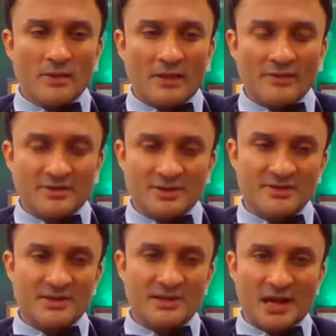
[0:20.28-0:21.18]
And this
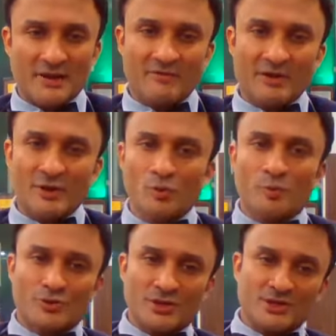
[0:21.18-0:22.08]
is a relatively new
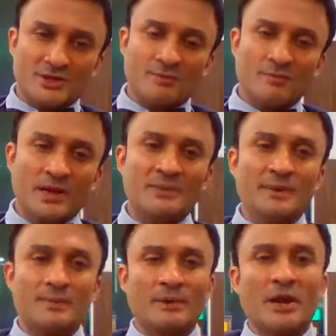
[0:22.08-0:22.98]
procedure. Many
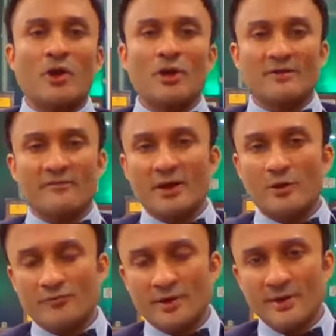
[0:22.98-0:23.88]
people are not
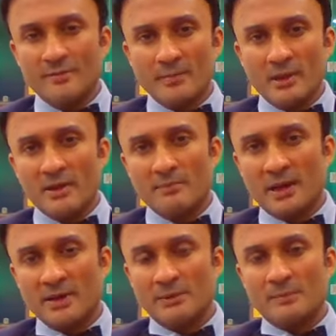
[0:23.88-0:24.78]
aware of it.
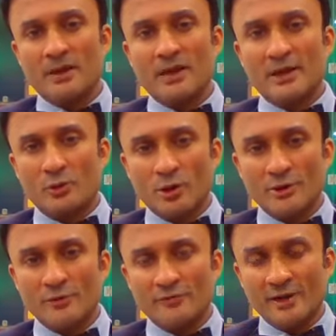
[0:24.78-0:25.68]
Many people are
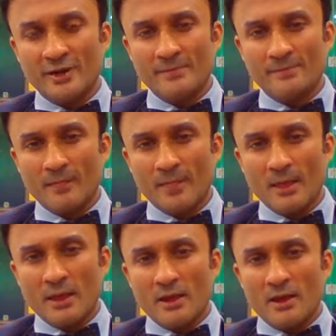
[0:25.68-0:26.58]
ignorant of it.
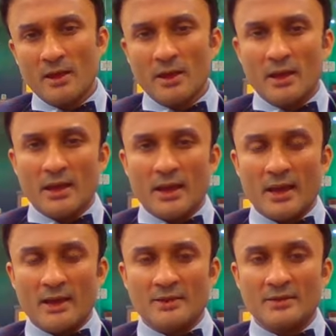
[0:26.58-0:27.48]

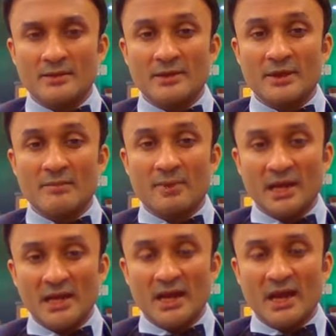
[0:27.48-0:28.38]
And there are
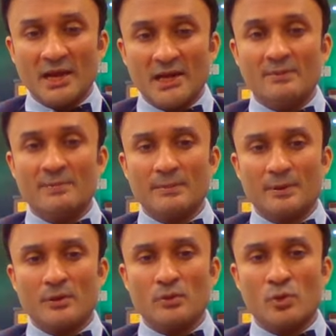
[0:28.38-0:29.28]
many elderly
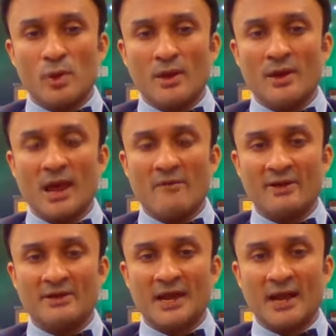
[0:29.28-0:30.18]
people who are
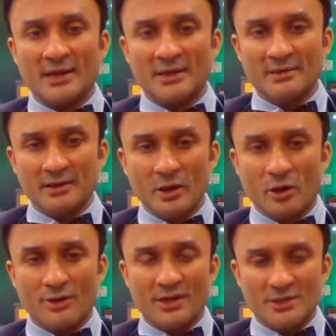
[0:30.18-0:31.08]
having tight
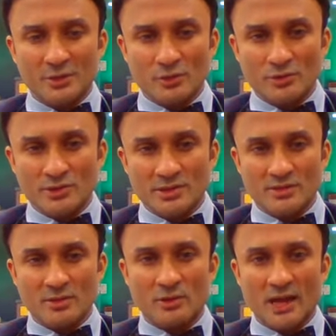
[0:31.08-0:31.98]
aortic
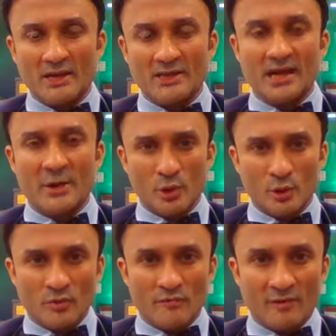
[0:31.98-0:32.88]
stenosis or tight
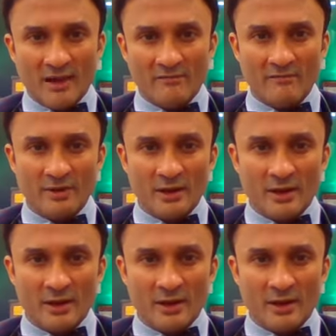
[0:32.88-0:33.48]
narrowing of the valve